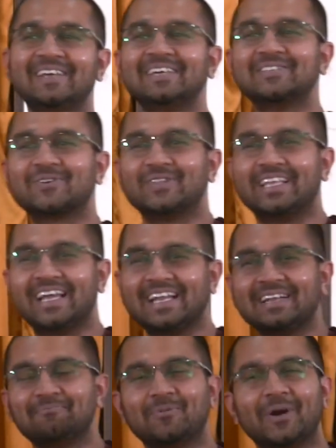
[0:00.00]
So
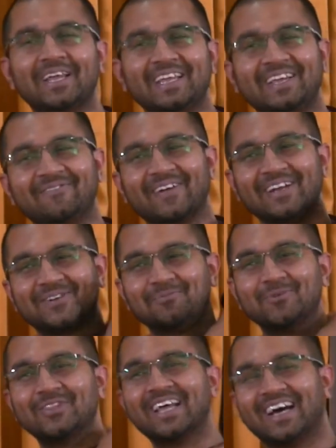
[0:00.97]
then he went to
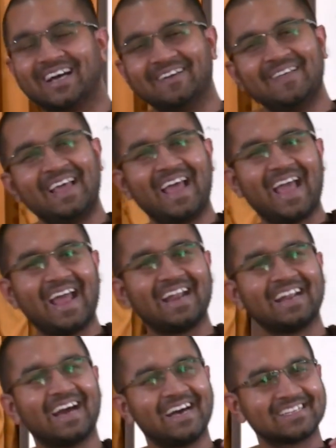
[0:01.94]
Buddha
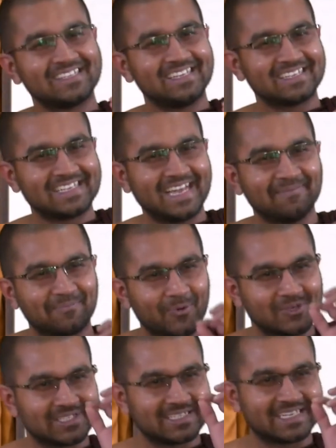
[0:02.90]
and
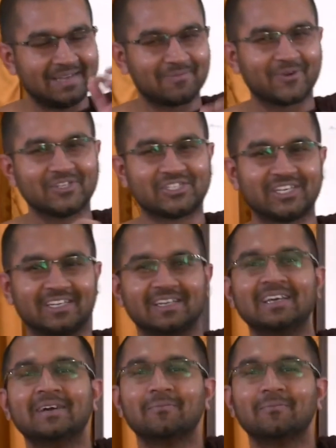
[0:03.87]
posed the same question.